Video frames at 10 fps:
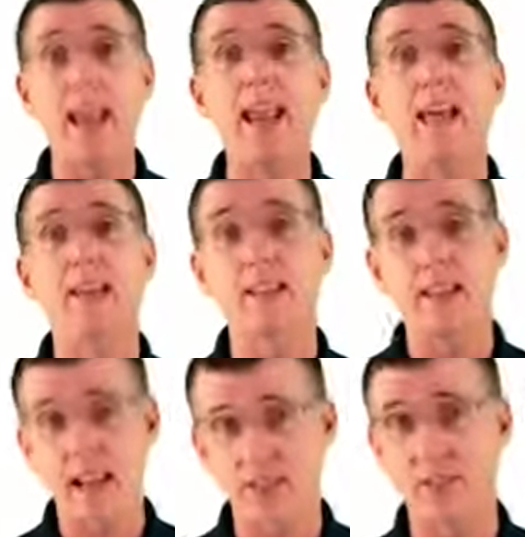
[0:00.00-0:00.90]
and
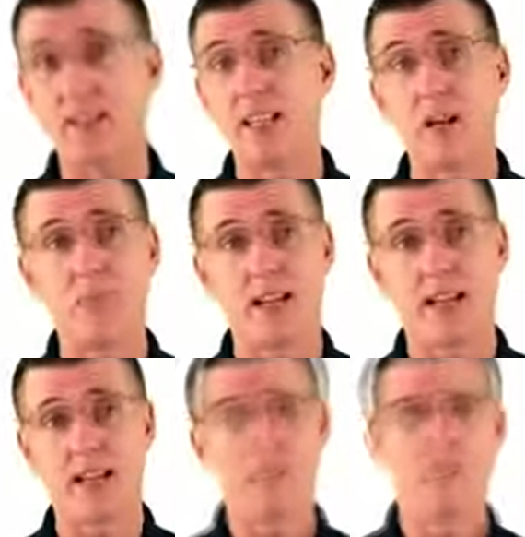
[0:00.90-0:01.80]
constantly
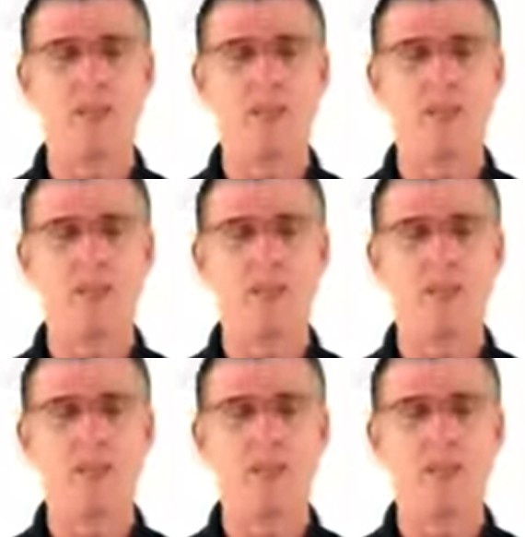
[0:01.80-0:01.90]
updating it.